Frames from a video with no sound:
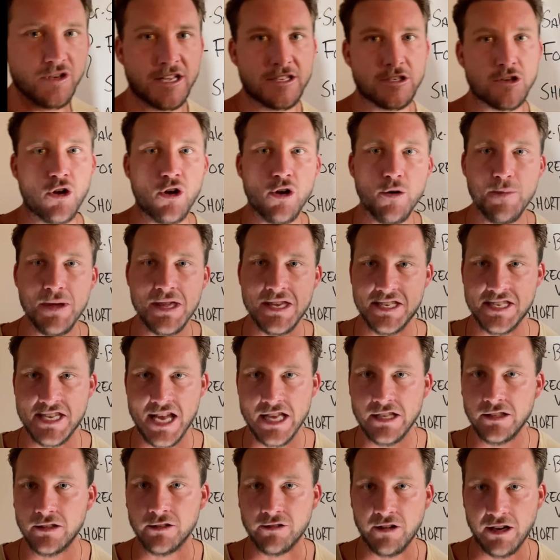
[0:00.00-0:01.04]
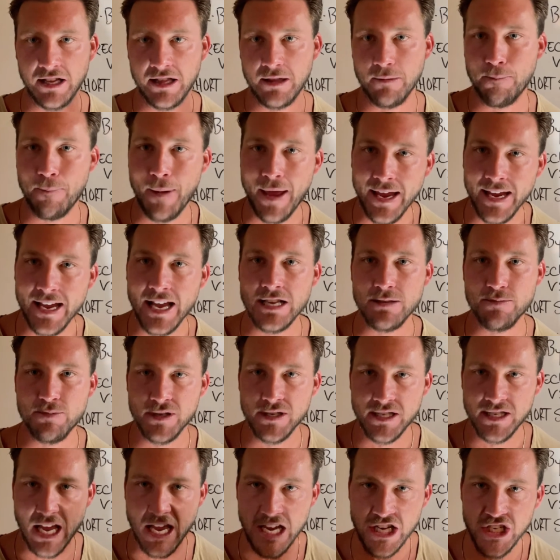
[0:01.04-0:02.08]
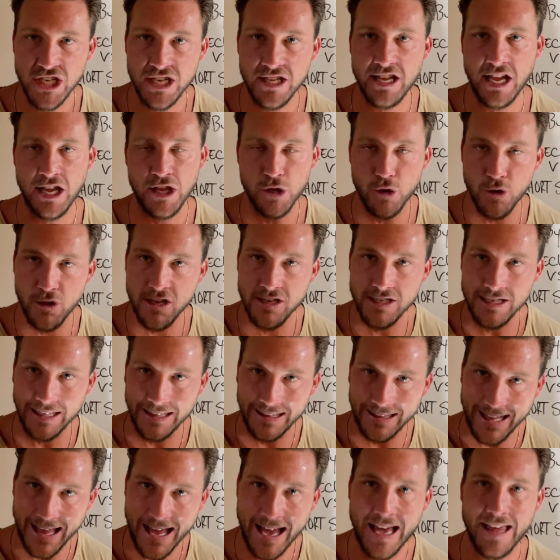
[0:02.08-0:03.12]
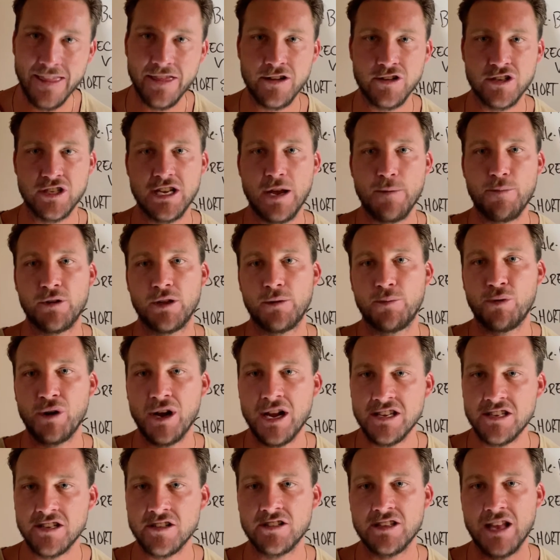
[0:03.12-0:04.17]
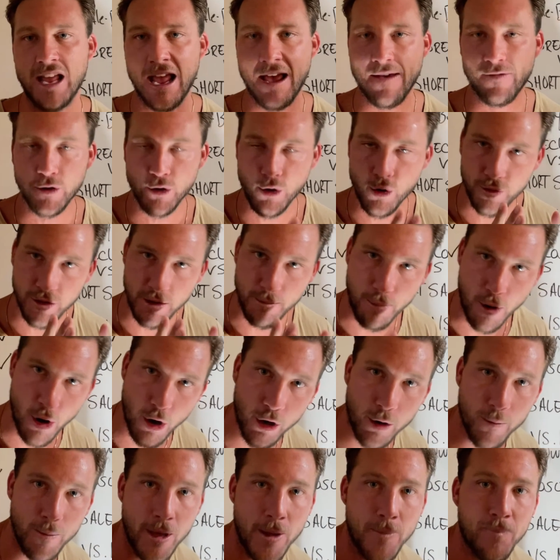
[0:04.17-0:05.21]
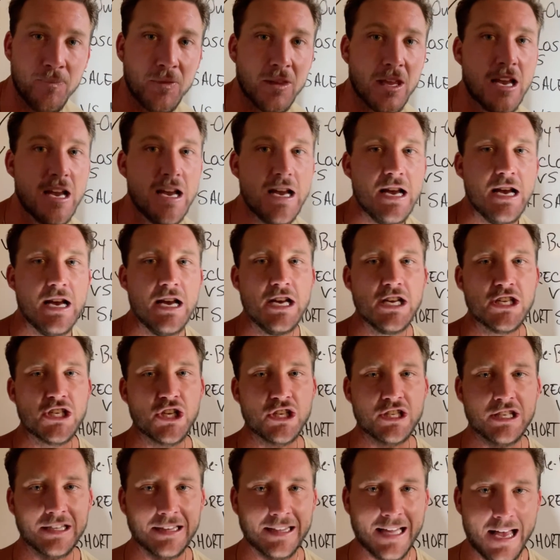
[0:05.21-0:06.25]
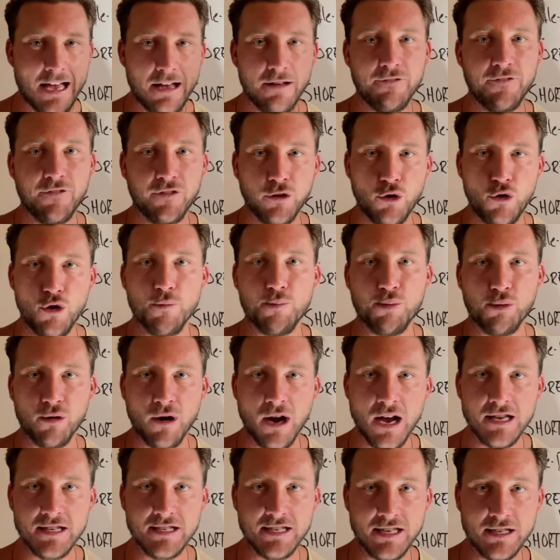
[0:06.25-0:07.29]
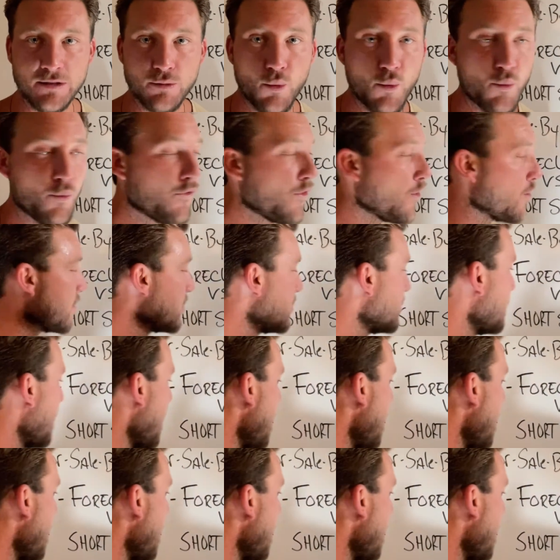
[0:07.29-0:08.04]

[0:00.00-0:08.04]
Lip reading: that's all been settled already. The bank has possession, they do these a lot. There's separate appraisers, they have their own department. So it's a lot fluid process versus